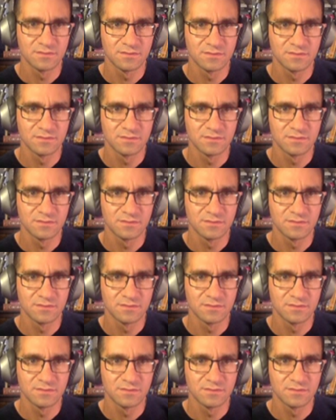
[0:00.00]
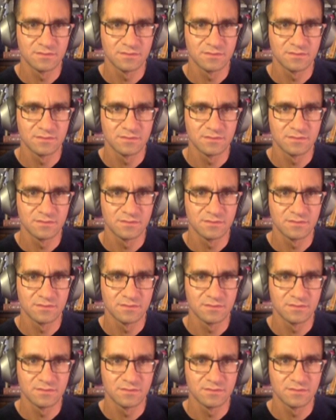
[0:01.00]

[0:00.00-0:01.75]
Nothing is said.